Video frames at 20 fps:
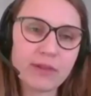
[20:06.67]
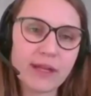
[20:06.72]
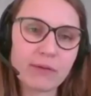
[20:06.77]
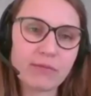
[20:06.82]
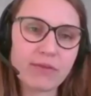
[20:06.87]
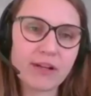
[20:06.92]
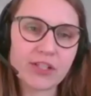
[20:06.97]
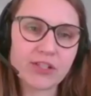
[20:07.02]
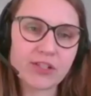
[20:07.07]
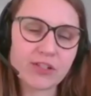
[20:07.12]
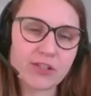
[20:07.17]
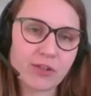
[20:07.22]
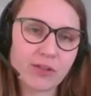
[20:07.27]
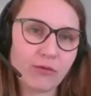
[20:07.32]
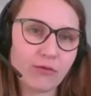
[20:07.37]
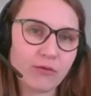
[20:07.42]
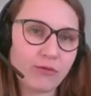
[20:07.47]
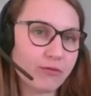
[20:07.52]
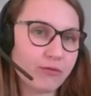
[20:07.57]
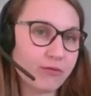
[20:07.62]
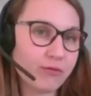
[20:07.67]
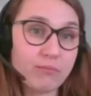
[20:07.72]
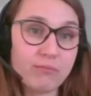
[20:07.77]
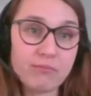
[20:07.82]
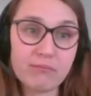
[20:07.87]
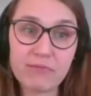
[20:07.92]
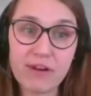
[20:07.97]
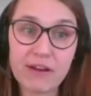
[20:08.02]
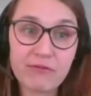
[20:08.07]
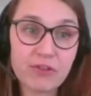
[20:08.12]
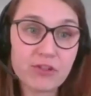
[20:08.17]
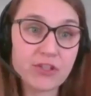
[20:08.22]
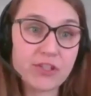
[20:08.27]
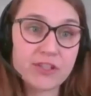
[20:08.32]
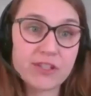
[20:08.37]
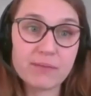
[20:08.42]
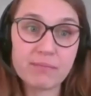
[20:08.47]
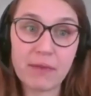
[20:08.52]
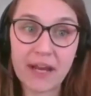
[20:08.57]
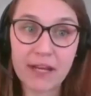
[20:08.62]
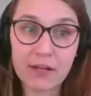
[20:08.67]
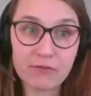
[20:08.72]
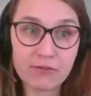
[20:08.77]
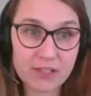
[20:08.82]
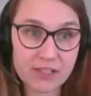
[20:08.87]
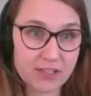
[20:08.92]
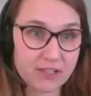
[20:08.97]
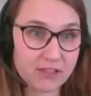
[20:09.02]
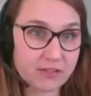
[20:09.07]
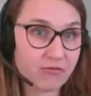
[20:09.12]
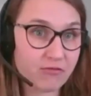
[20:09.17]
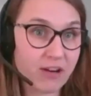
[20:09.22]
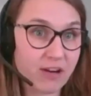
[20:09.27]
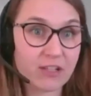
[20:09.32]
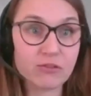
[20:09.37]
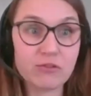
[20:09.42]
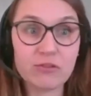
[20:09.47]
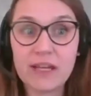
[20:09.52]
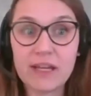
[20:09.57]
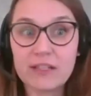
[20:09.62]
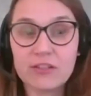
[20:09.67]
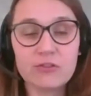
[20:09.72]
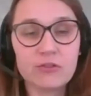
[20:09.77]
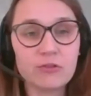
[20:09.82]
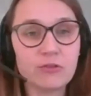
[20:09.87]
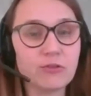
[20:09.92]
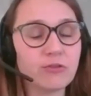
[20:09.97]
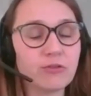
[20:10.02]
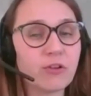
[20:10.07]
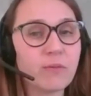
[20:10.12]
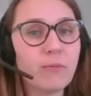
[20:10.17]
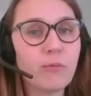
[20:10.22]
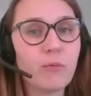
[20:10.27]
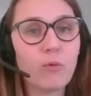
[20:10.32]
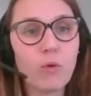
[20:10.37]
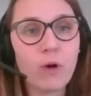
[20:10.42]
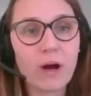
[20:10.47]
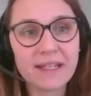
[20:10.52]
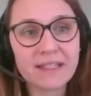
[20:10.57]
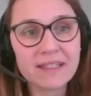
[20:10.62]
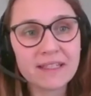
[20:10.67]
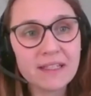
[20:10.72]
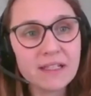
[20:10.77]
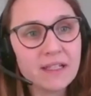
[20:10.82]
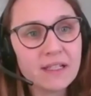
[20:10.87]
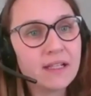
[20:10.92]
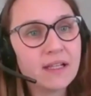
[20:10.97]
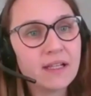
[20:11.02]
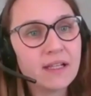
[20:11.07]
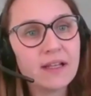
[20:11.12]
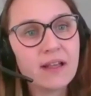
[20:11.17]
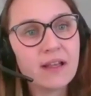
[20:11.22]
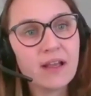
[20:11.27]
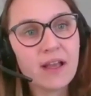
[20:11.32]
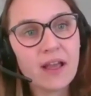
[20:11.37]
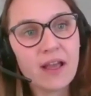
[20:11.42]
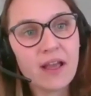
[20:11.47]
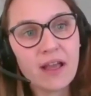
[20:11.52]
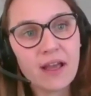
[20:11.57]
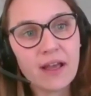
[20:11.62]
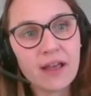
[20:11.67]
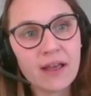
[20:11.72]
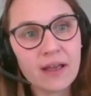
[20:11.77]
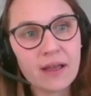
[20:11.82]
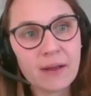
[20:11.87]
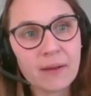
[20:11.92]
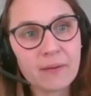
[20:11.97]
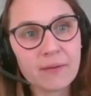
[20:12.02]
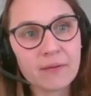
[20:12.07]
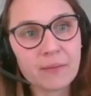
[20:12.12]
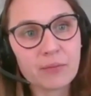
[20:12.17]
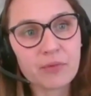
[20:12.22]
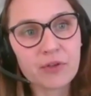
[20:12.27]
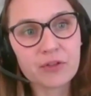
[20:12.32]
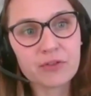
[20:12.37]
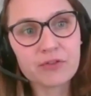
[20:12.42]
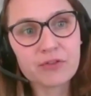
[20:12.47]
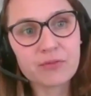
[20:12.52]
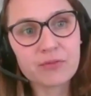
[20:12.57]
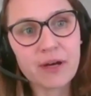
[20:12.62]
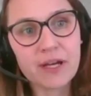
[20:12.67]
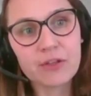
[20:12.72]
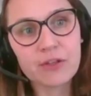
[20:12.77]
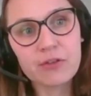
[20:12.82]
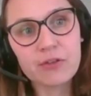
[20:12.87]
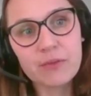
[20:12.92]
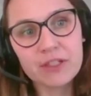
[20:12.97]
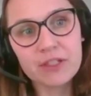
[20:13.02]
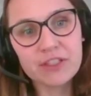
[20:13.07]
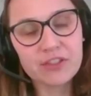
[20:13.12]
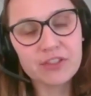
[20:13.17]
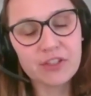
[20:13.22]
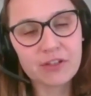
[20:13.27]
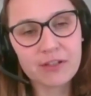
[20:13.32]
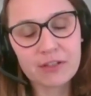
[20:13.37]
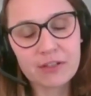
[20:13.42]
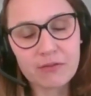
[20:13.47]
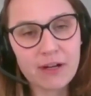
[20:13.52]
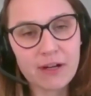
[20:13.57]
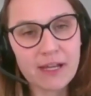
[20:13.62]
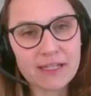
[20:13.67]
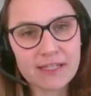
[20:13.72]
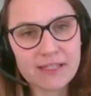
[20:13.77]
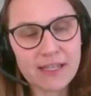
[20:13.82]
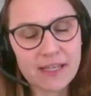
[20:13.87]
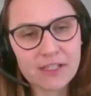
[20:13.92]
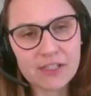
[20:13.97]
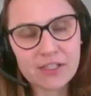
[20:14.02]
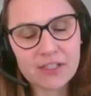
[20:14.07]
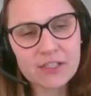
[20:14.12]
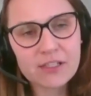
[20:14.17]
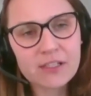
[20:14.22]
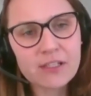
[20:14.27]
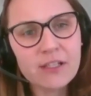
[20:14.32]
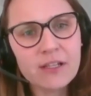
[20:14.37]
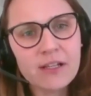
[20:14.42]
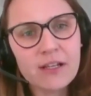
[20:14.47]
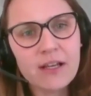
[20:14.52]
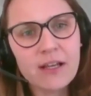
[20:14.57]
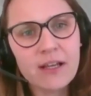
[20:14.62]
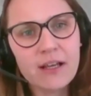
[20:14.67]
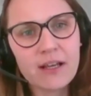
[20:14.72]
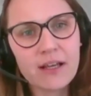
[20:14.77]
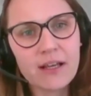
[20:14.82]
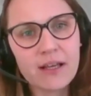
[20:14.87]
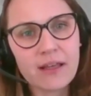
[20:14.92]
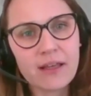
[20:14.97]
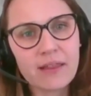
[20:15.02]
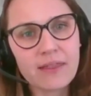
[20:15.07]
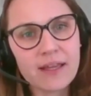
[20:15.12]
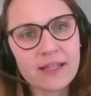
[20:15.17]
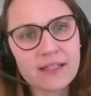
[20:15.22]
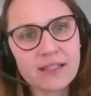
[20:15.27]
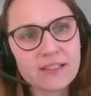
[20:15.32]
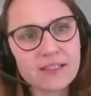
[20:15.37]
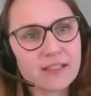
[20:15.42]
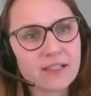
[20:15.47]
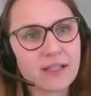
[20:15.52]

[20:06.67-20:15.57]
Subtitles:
narrations of refugees and migrants trying to get to Europe. One produced by a humanitarian organization that